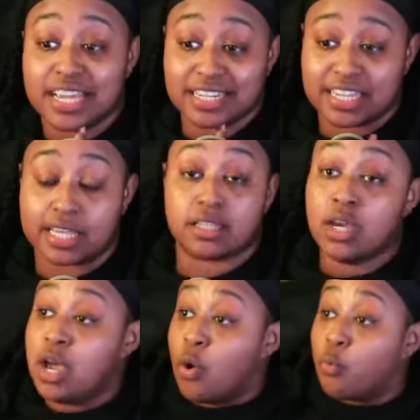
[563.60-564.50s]
together.
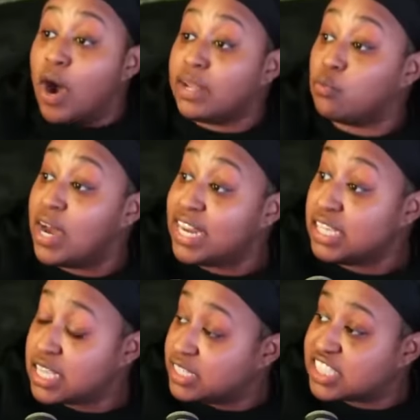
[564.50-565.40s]
What? What
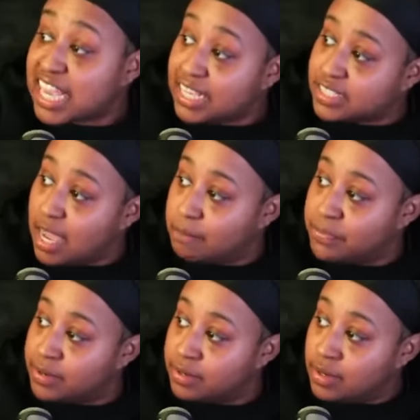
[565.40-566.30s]
is it? Say
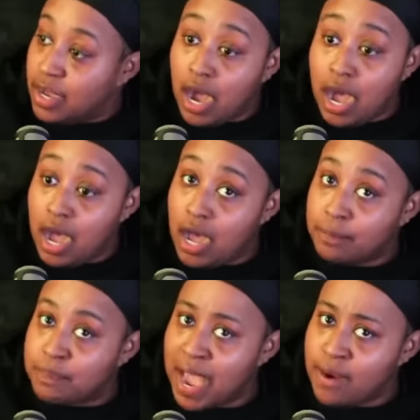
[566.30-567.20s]
something. Uh,
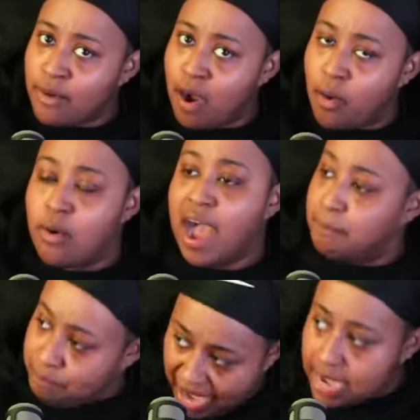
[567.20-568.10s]
payroll. I
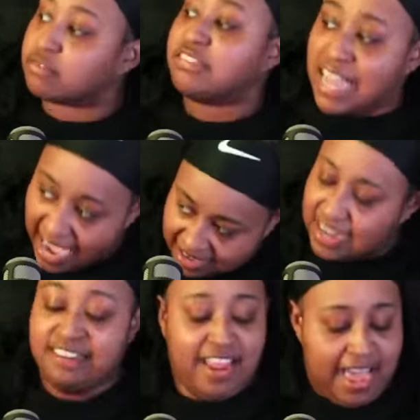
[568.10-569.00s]
bet
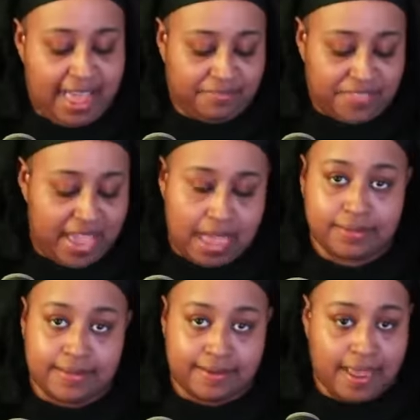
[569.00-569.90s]
ninety-nine
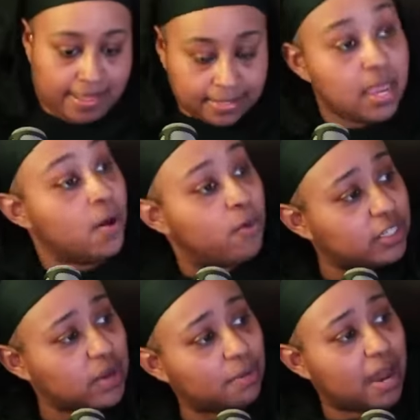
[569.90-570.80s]
thousand dollars. What,
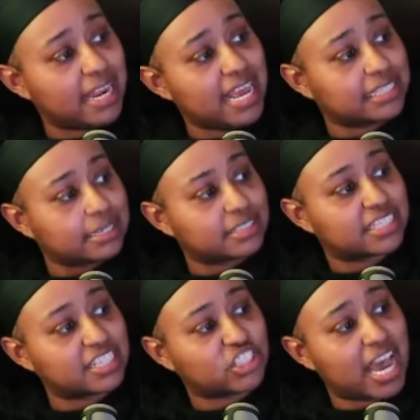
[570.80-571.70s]
what is it?
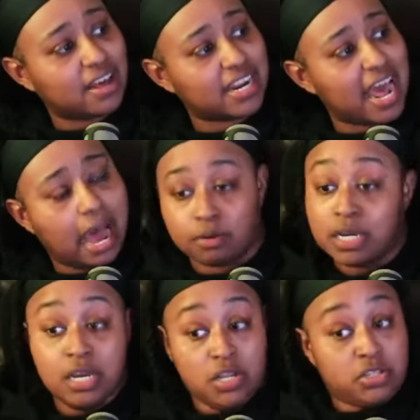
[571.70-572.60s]
So shout it out.
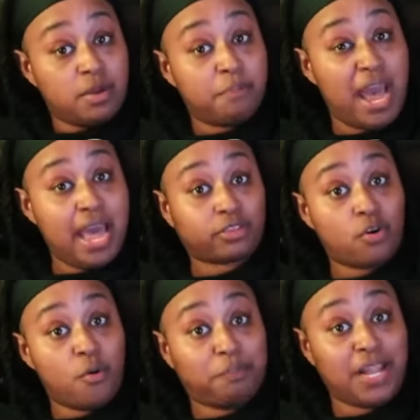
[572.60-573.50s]
The
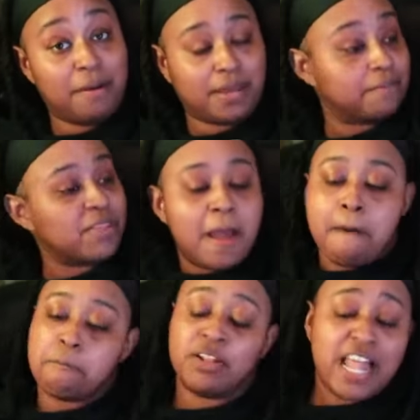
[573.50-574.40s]
bathroom plumbing.
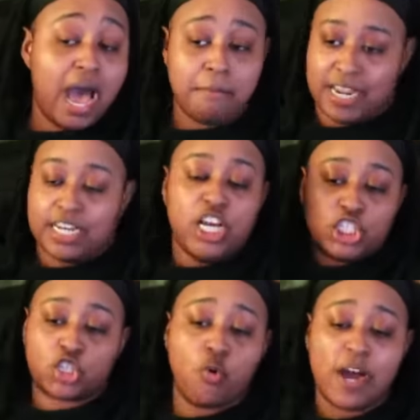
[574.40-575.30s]
Plumbing.
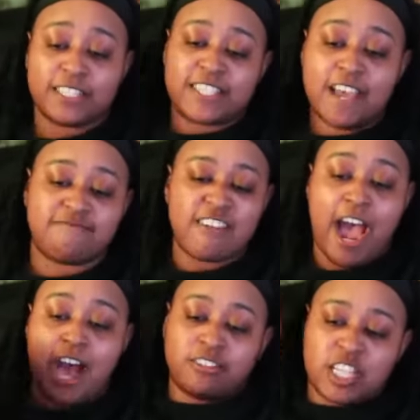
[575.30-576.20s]
twenty
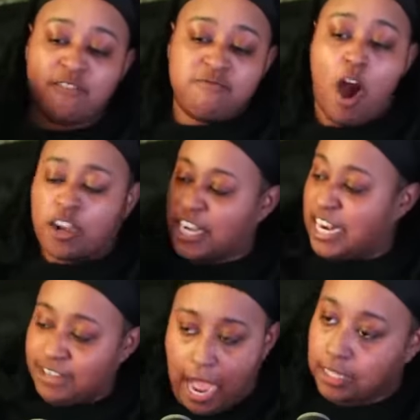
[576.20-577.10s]
thousand dollars
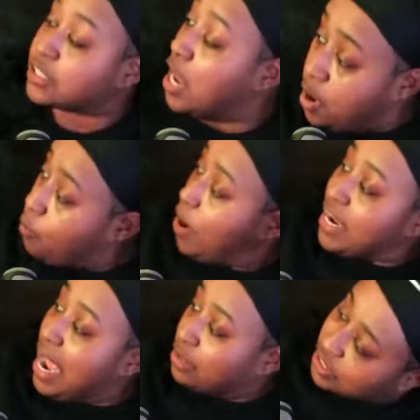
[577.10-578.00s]
fucking dollars. What
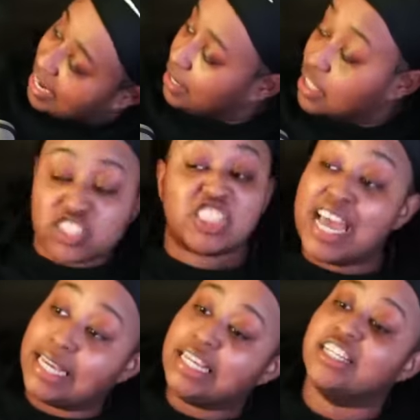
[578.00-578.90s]
else, nigga?
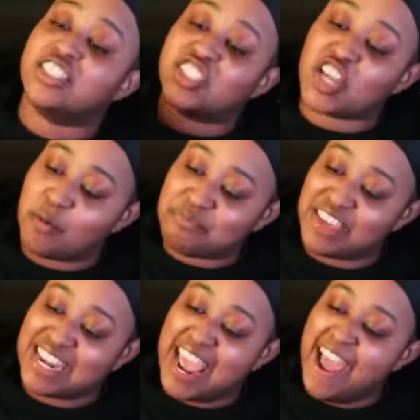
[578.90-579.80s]
Say
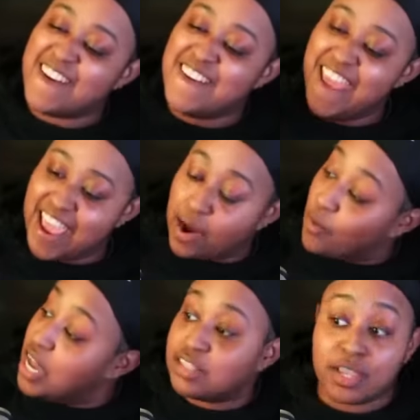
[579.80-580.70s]
something now.
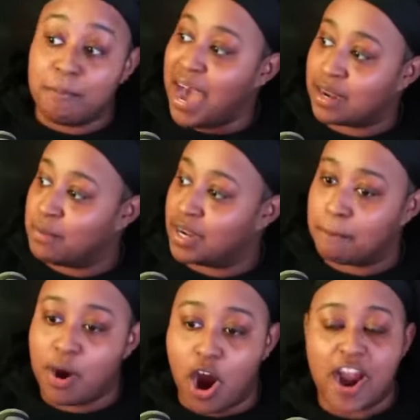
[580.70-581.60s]
The bottom of the
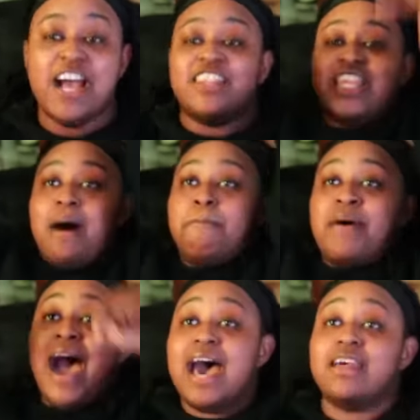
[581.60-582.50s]
bar. The
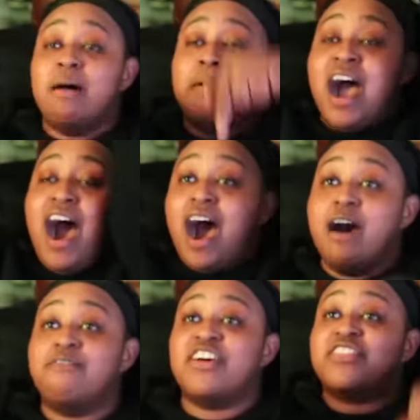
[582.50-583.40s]
bottom
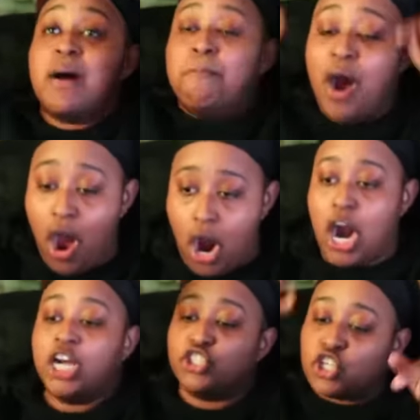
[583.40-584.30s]
of the
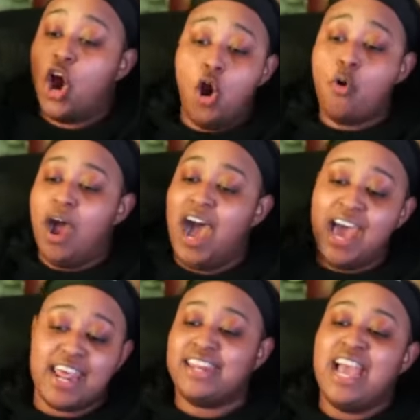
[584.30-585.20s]
bar. two
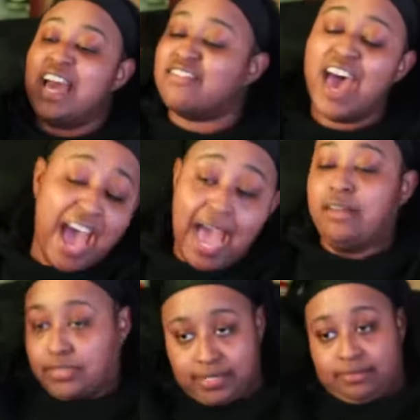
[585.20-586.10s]
hundred thousand
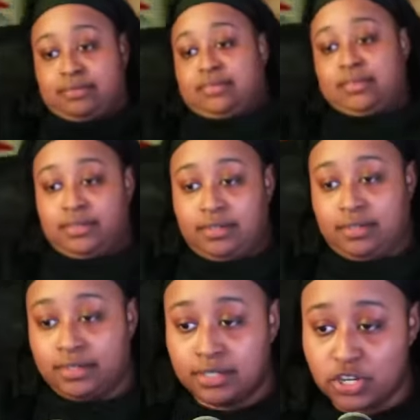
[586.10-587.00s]
dollars.
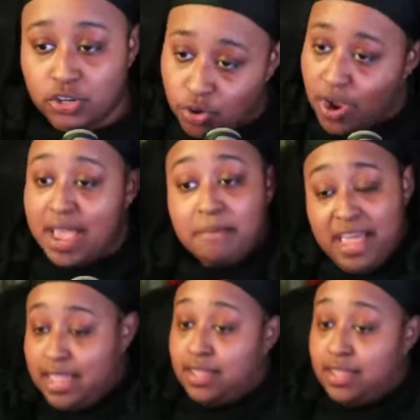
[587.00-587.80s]
Do you hear me?